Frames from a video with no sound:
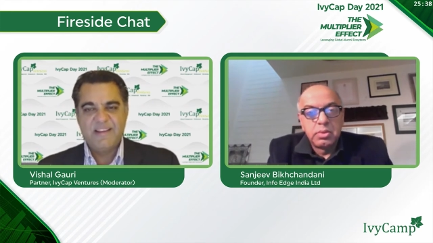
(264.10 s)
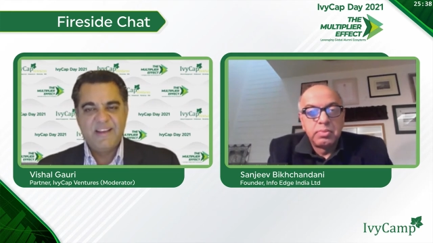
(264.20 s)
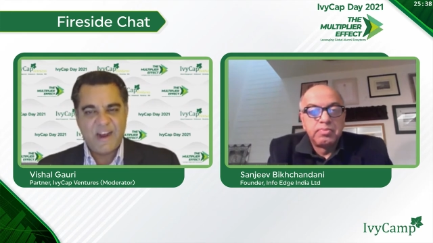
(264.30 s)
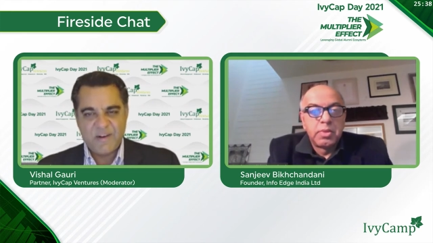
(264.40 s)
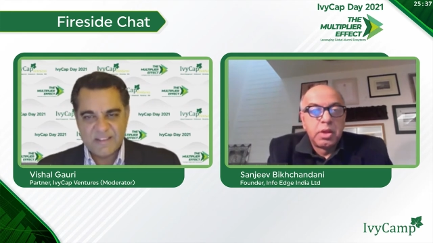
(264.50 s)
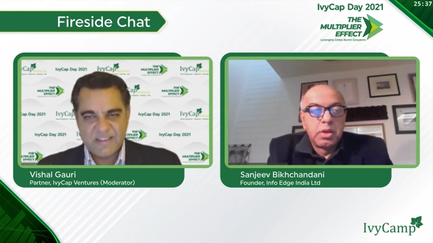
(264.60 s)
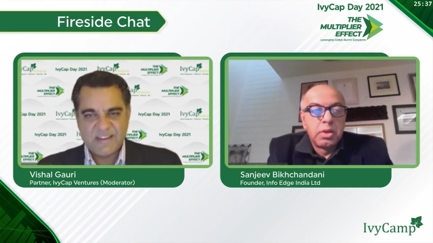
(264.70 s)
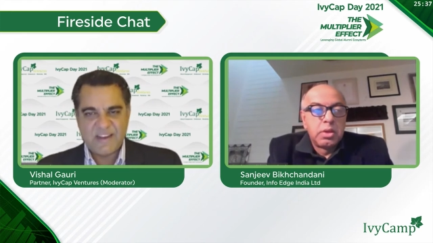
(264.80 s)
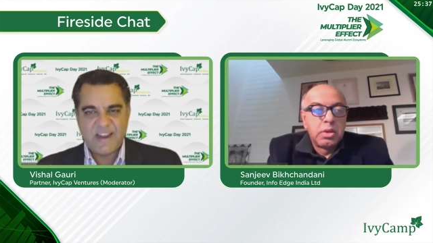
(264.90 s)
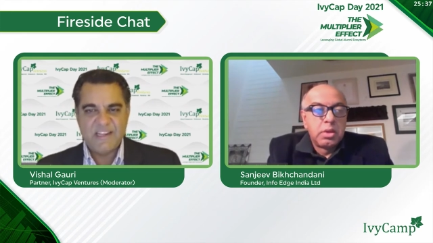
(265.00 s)
Speaker 1: How did the
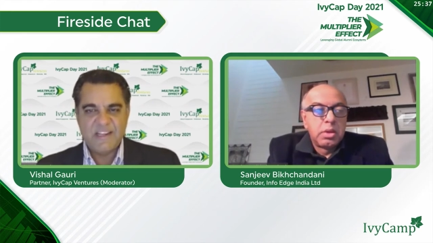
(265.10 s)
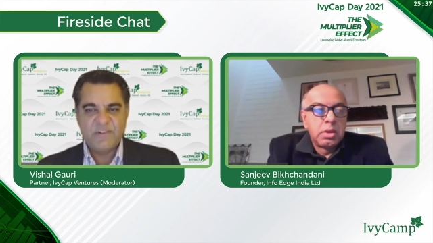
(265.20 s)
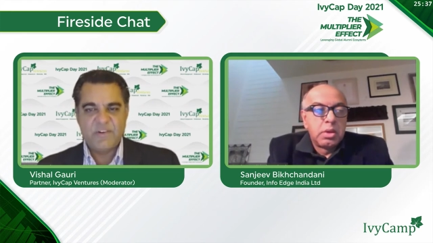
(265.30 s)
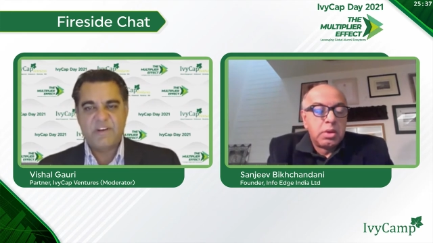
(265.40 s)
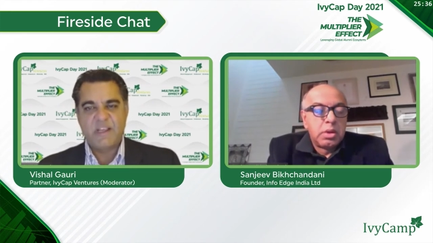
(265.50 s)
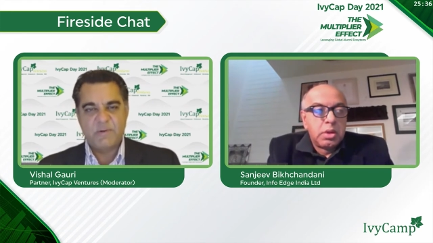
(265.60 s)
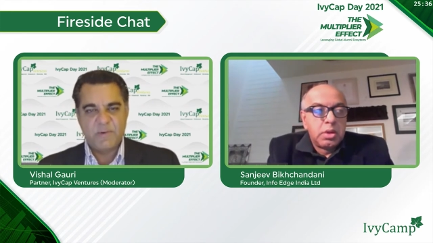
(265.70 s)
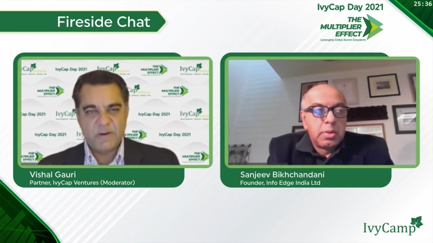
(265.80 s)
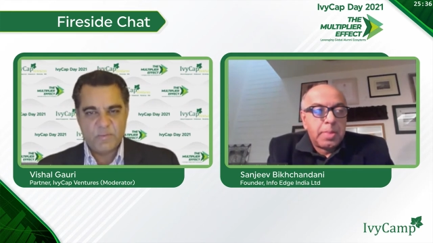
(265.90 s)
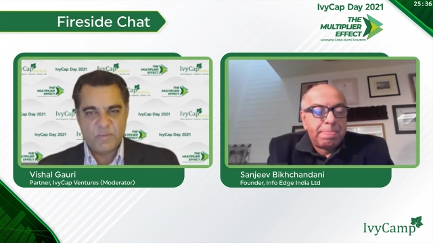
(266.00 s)
idea of Naukri come
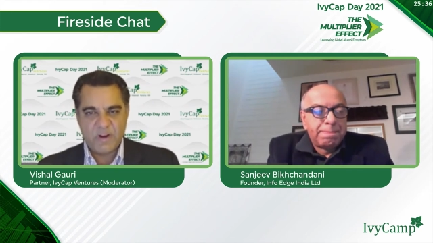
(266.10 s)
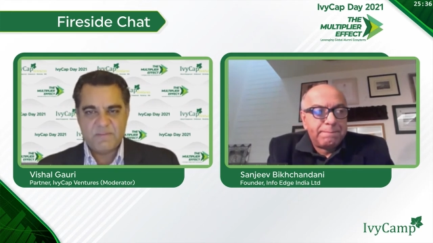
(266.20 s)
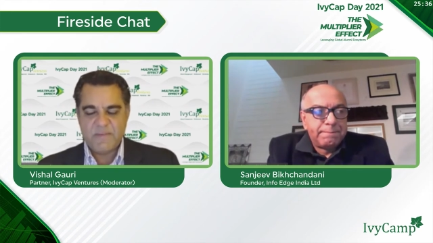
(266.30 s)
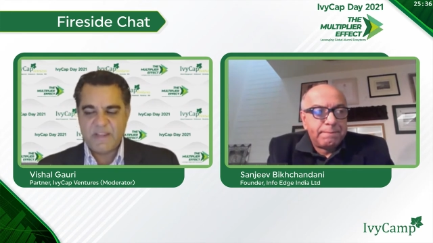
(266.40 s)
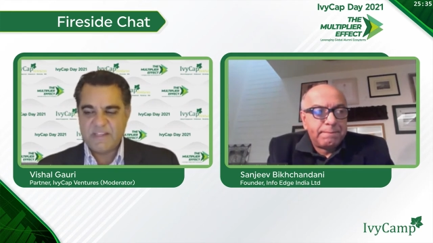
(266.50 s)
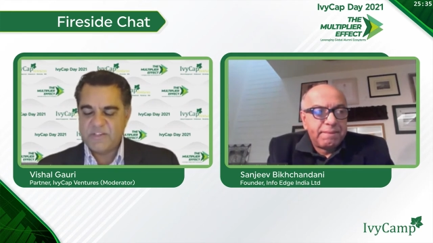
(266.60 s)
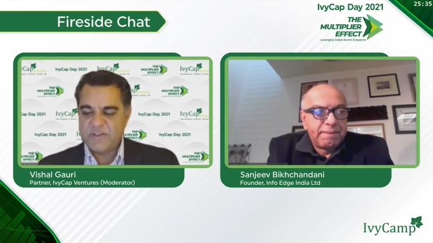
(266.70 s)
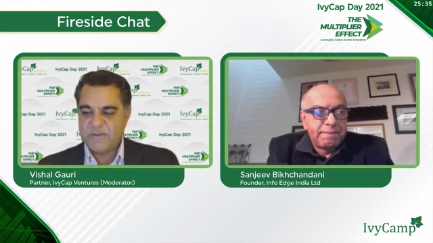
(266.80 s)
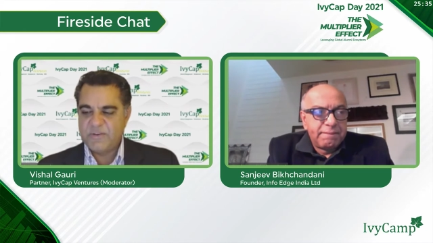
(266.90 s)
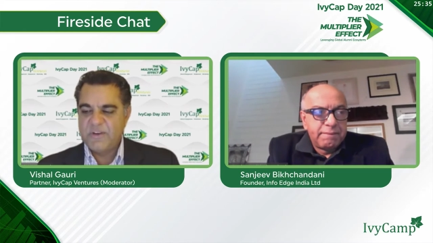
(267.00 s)
about? What made
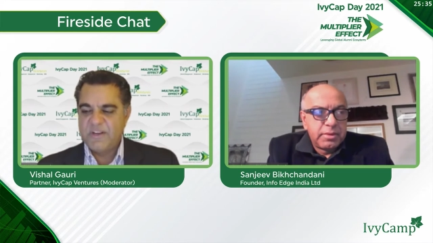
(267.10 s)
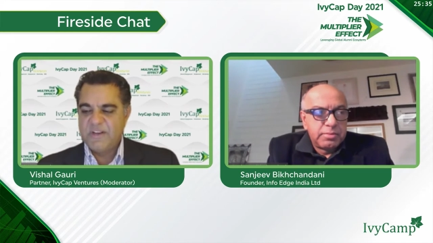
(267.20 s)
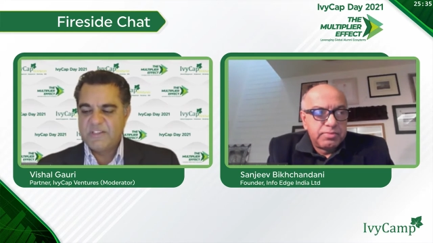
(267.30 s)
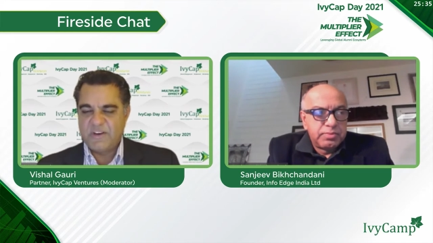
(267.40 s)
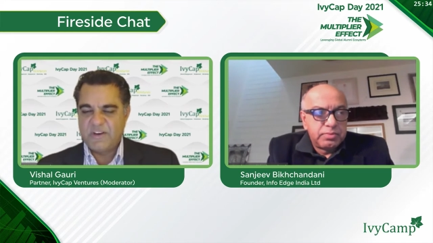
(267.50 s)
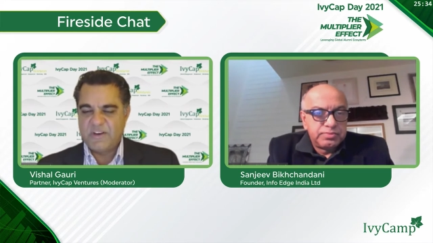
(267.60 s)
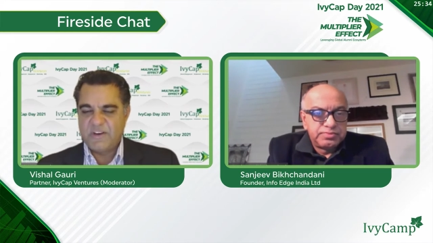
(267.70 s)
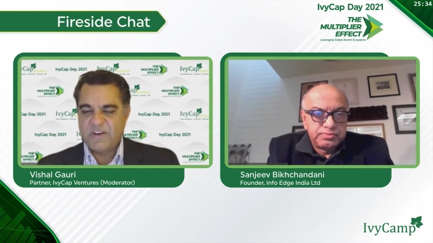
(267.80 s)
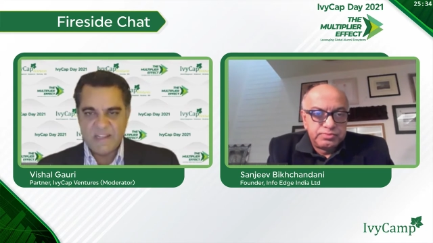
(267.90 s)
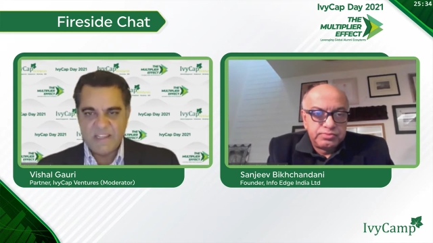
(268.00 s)
you sort of
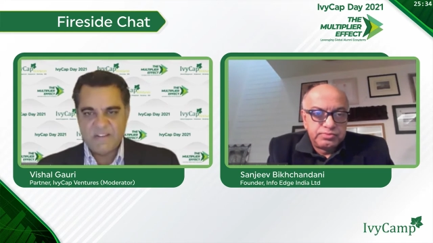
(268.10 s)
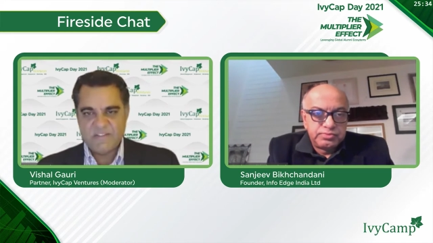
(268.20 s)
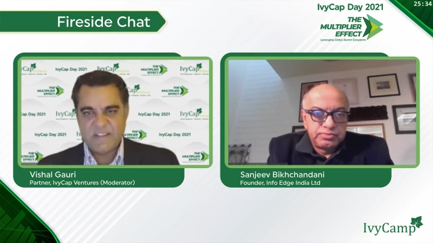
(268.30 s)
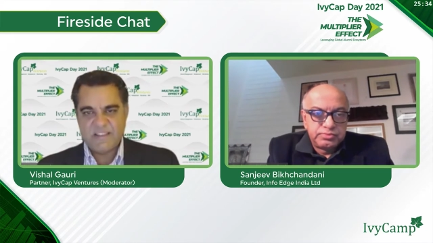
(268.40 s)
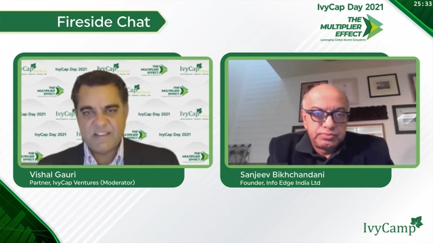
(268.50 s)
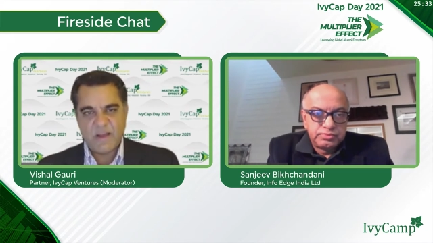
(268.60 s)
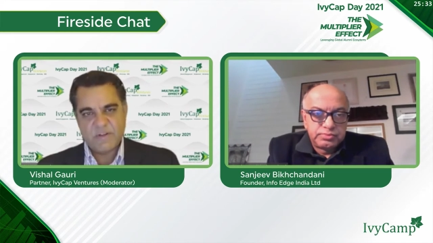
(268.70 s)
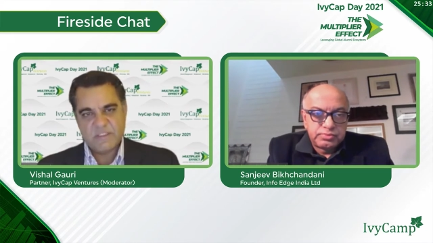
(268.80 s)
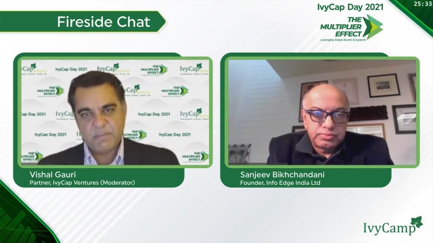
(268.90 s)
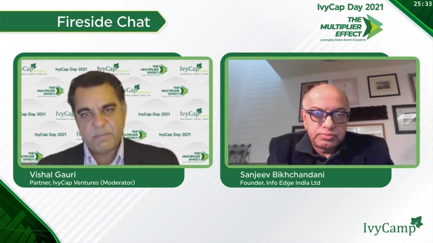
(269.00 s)
believe that that was
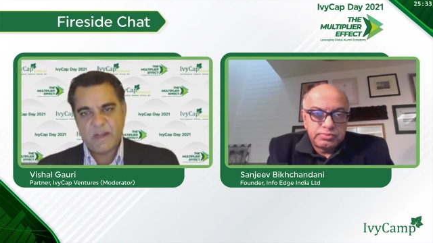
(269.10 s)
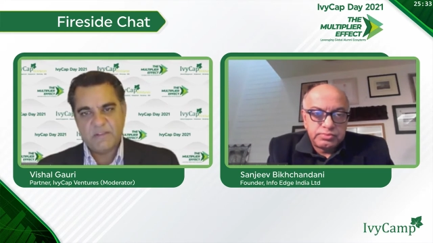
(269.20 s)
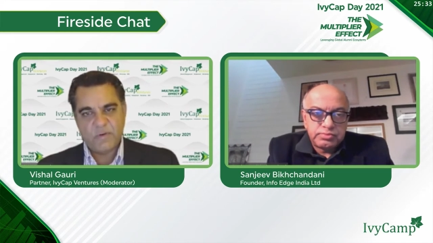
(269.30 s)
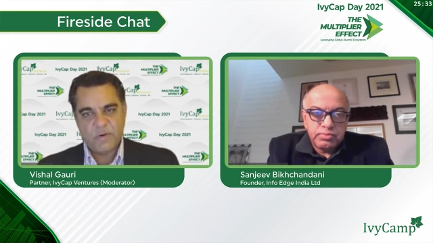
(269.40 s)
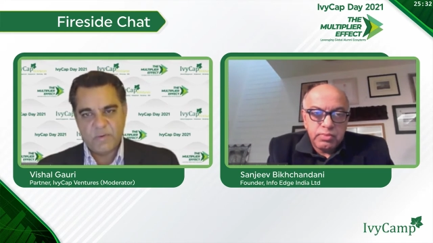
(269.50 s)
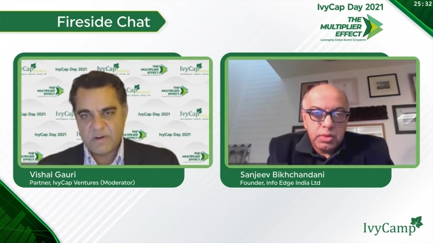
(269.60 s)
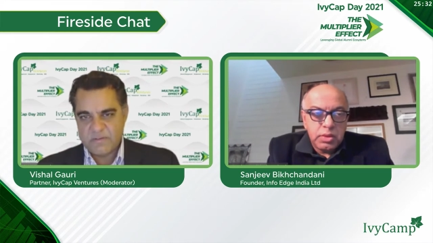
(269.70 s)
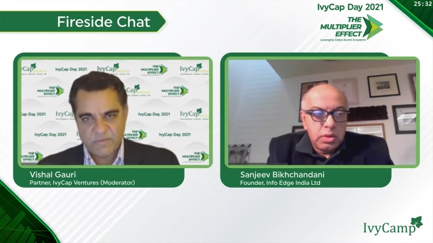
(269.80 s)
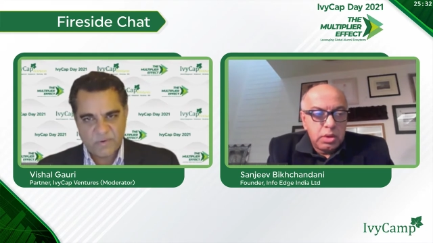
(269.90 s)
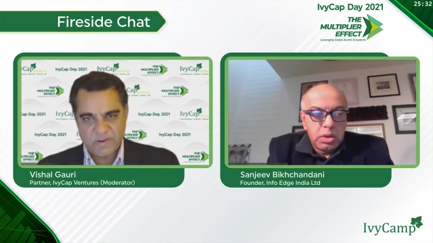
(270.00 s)
the path forward
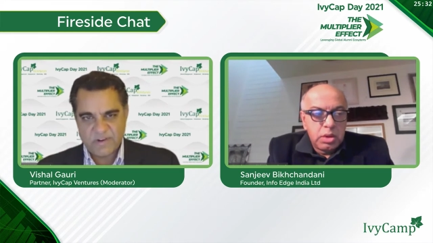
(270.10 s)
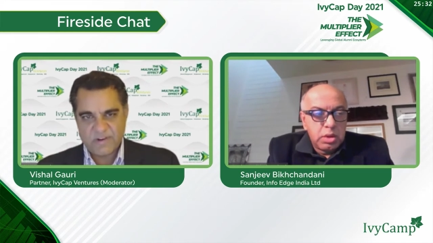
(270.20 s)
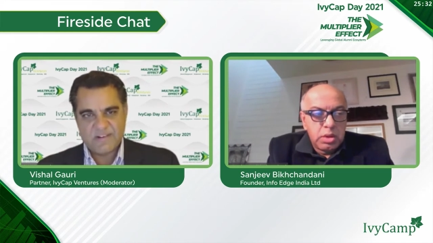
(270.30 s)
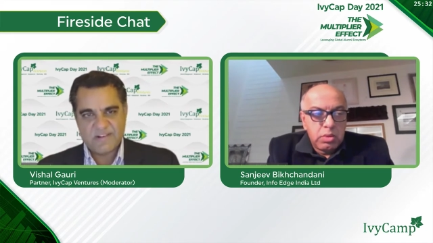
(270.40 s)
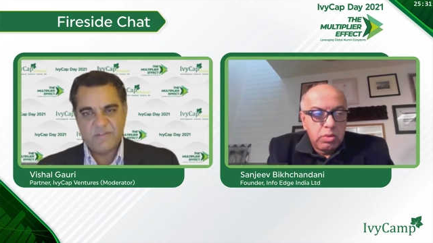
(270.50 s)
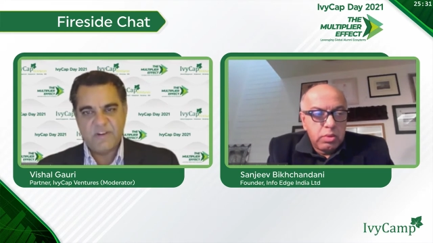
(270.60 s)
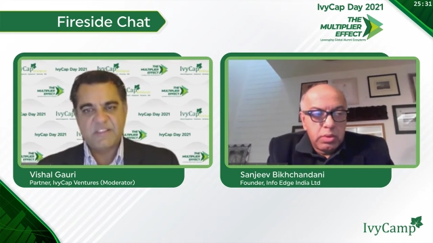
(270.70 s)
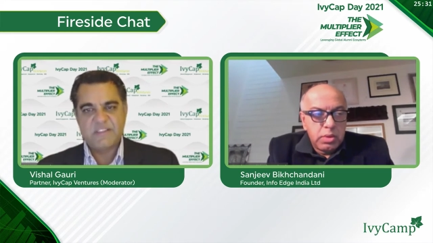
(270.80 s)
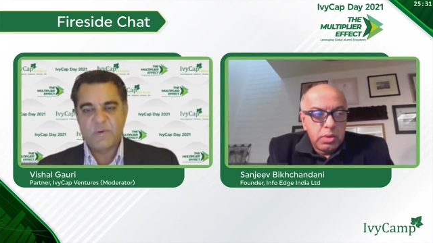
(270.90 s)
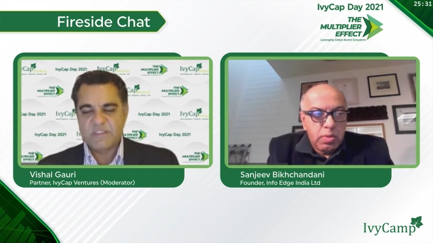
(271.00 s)
for your new venture?
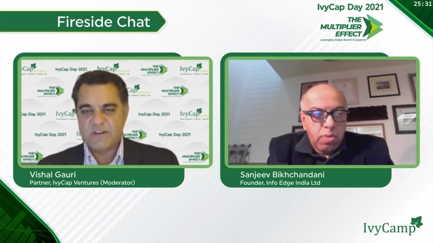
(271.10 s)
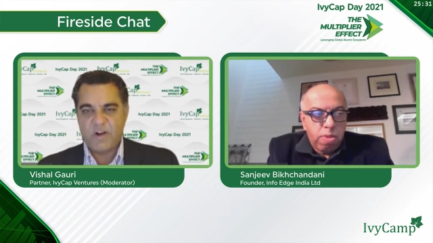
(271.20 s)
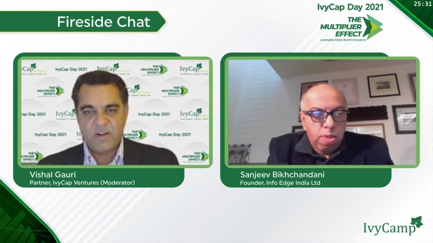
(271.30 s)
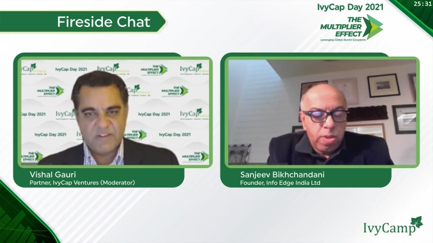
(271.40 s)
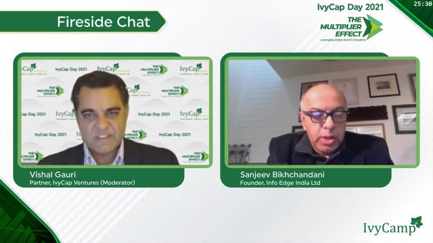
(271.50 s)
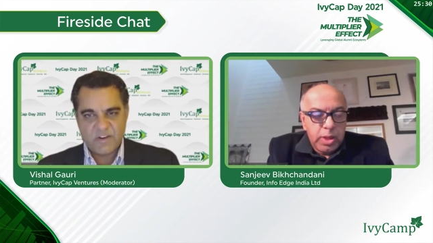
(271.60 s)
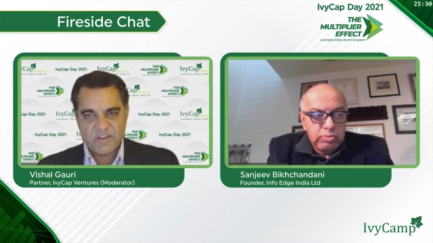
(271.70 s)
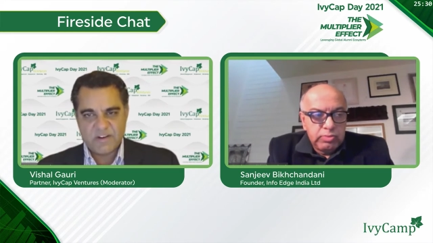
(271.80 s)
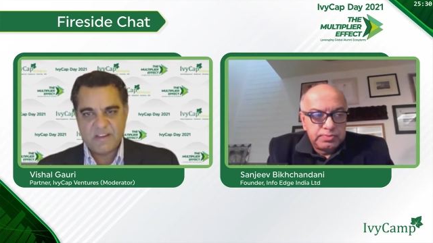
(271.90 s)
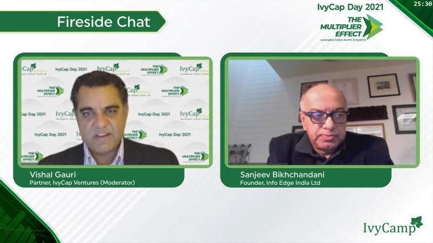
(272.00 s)
Was it always
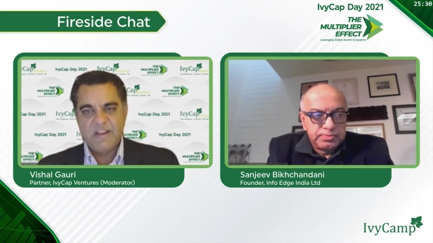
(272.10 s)
Naukri?